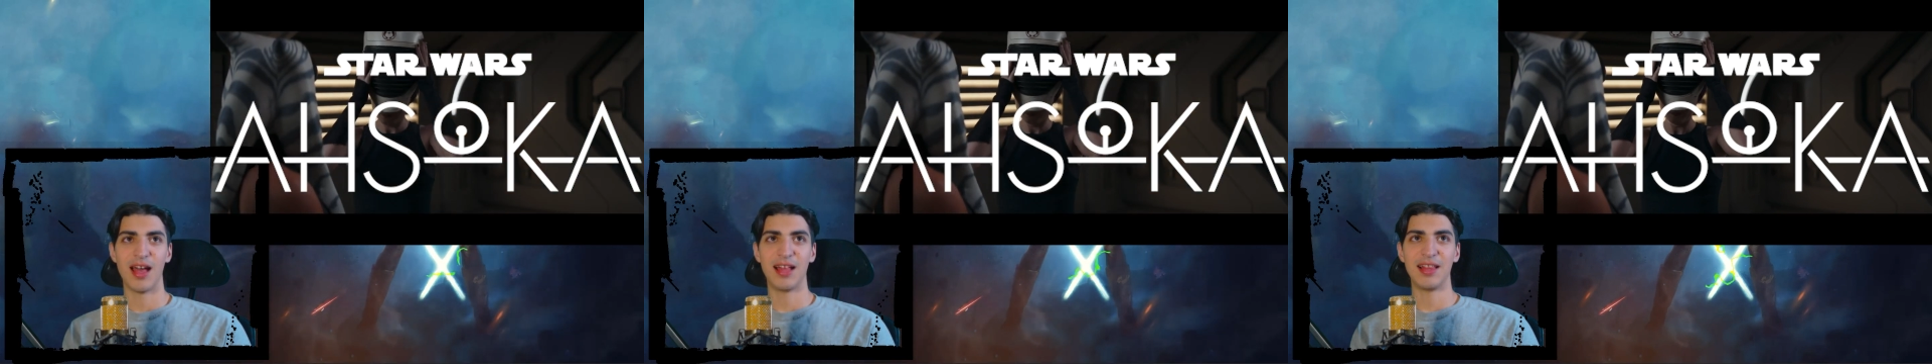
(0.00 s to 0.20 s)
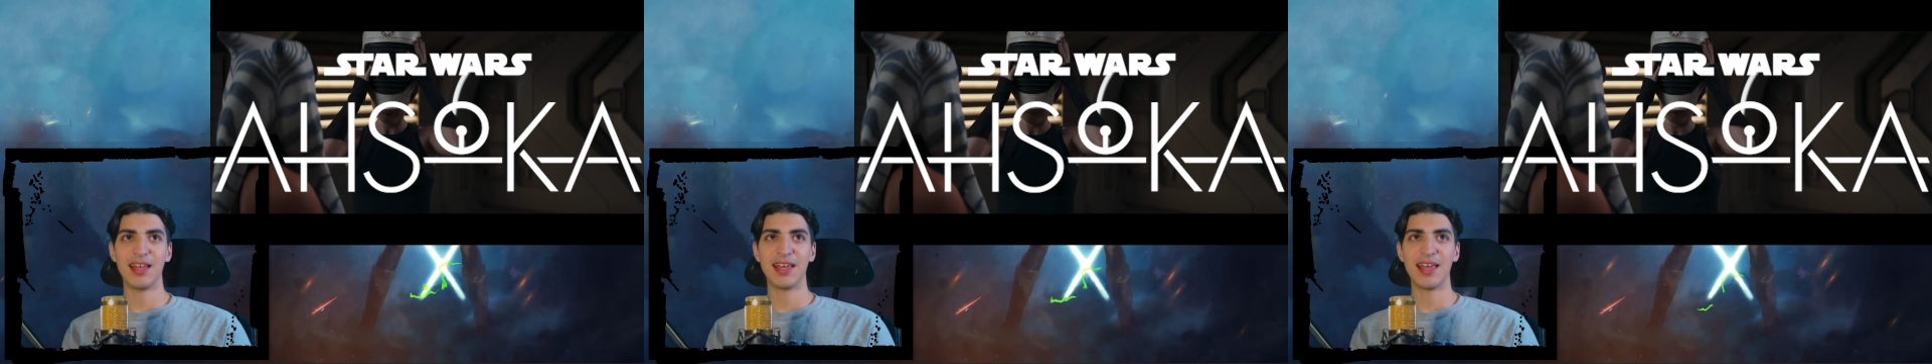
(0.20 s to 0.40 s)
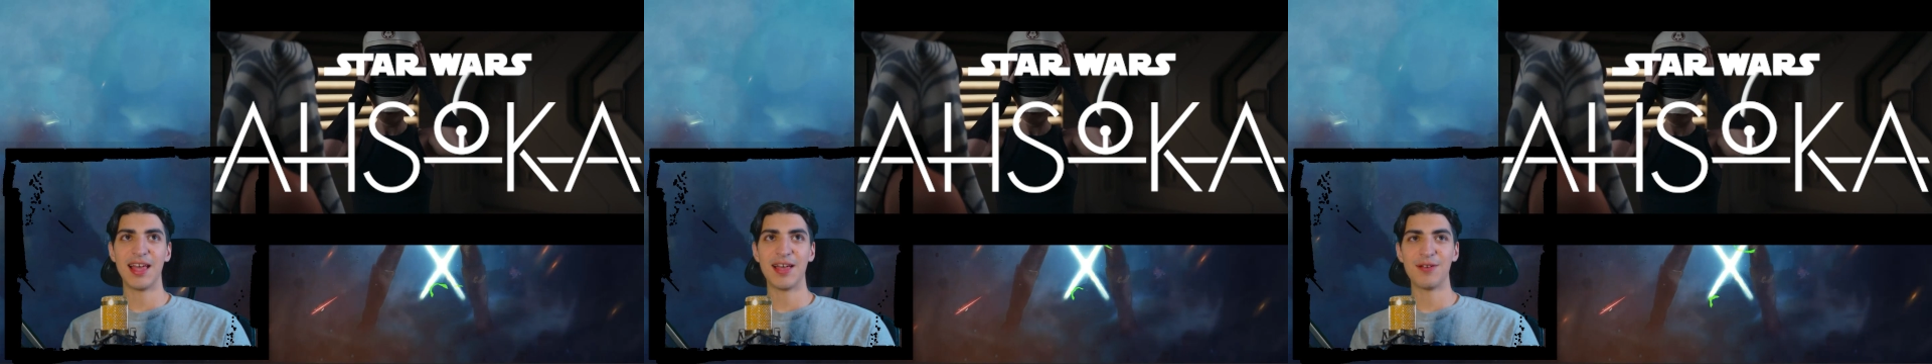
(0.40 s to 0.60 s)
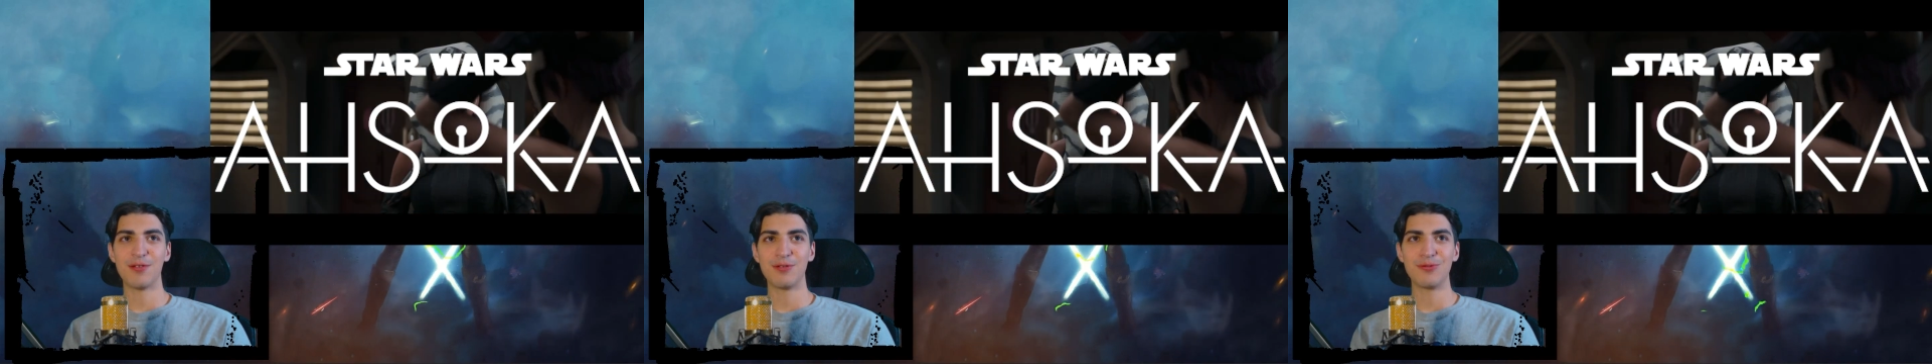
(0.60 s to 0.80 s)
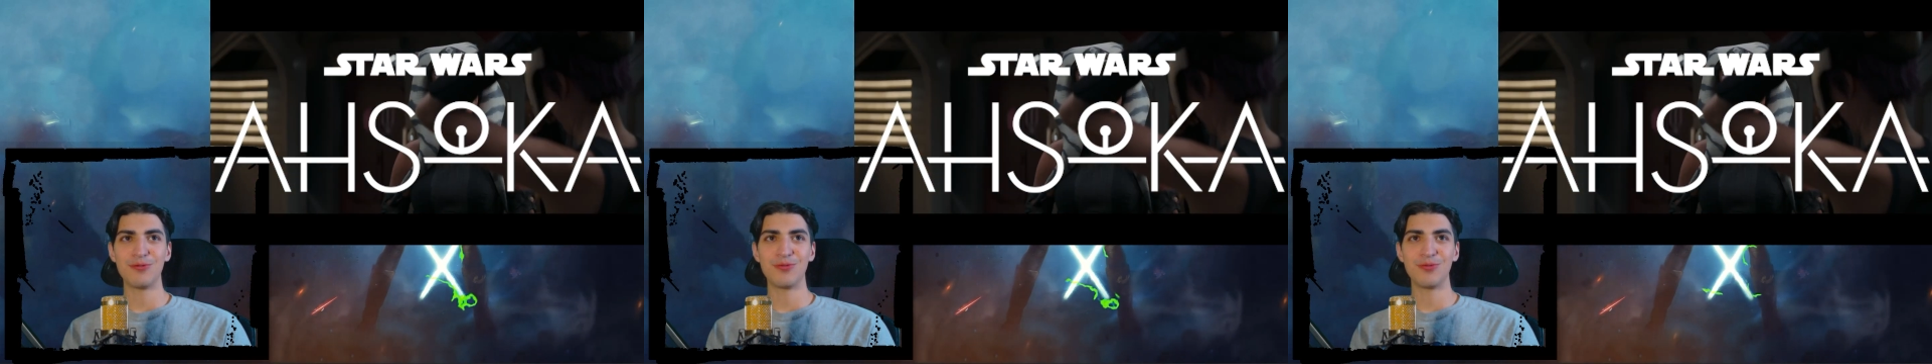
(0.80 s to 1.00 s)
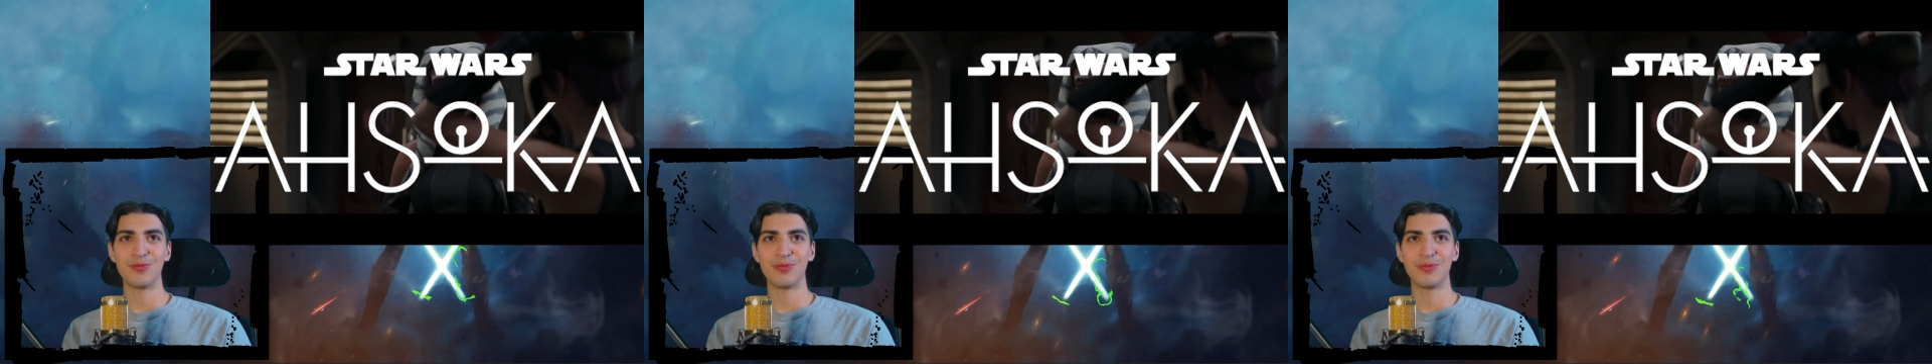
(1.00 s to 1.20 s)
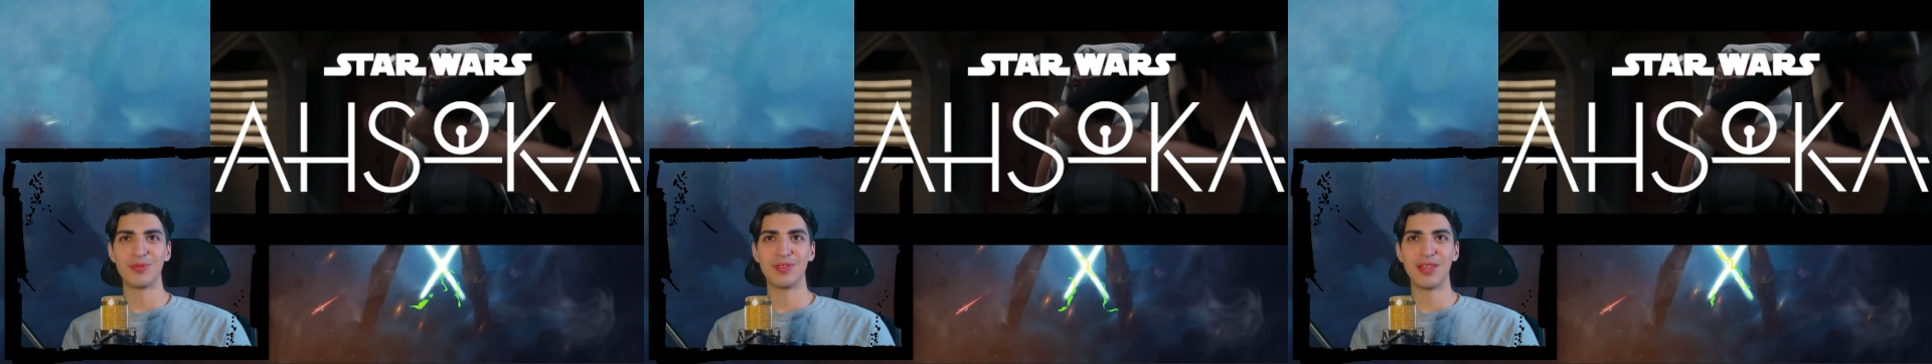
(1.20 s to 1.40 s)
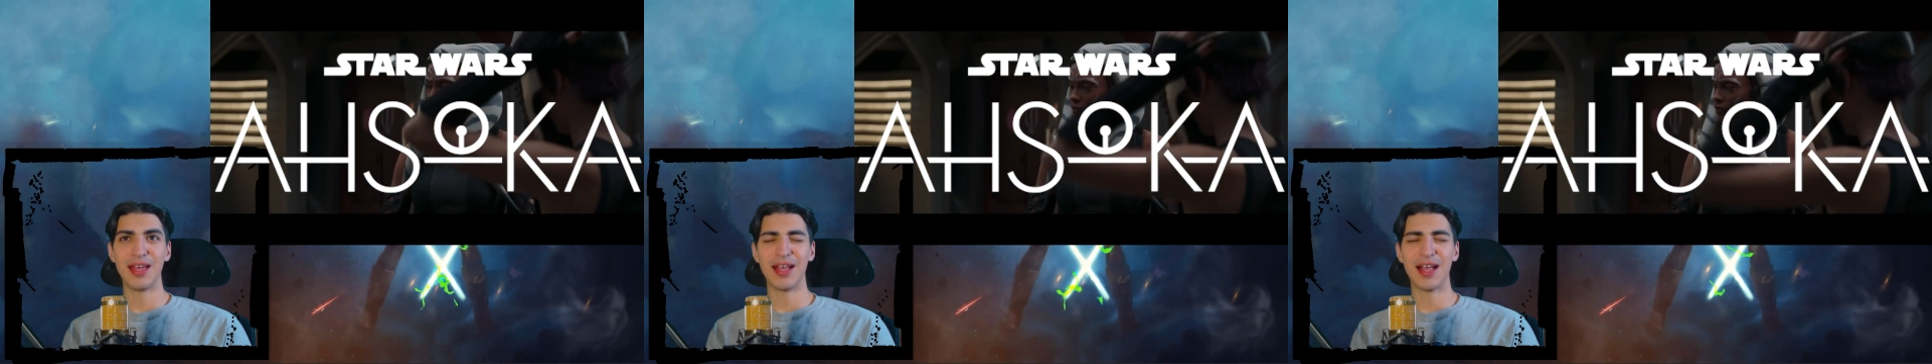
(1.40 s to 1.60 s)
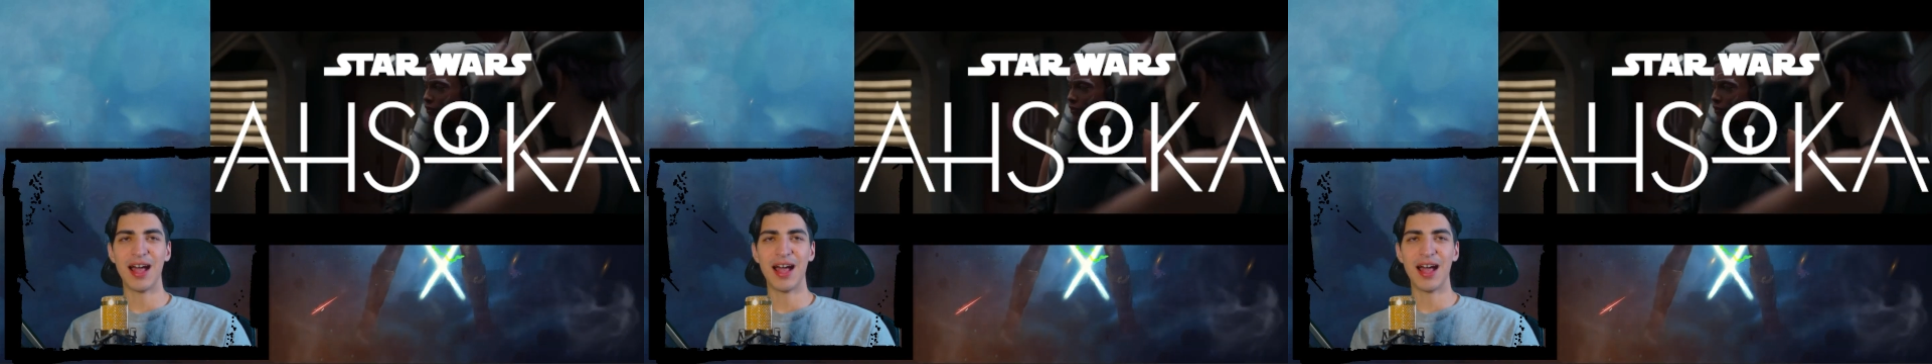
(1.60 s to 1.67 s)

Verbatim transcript: I like how they